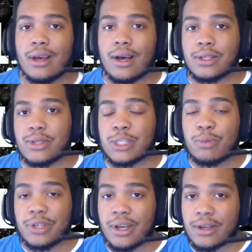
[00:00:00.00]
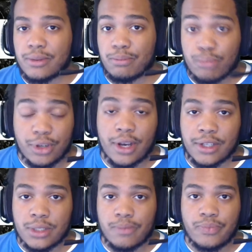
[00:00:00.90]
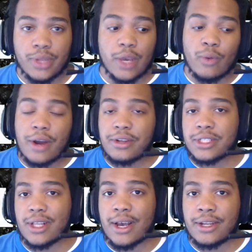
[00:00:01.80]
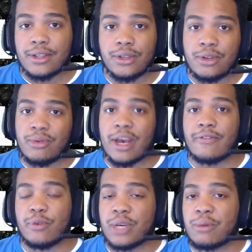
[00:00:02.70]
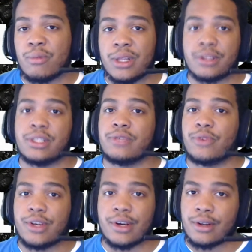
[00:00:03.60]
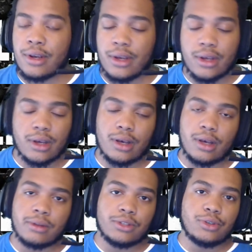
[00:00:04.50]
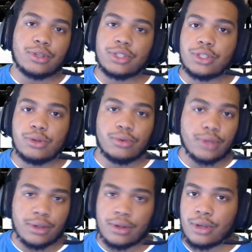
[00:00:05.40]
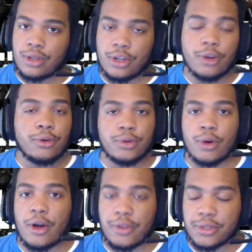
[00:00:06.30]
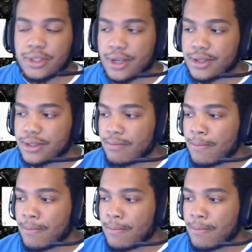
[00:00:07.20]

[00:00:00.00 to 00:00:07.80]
So that's pretty awesome. And while you're sliding, you do have full capabilities of your gun. So you can shoot and do all those things.